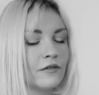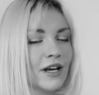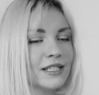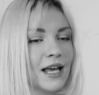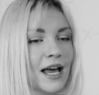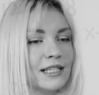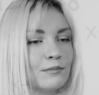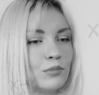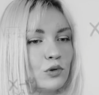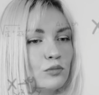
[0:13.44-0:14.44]
was
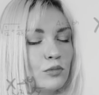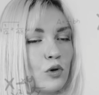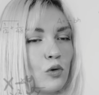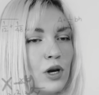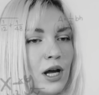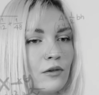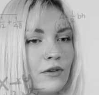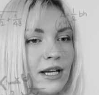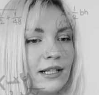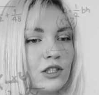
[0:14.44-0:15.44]
heißt Blumenkohl auf
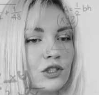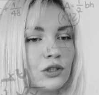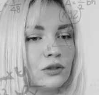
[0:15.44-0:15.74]
Englisch?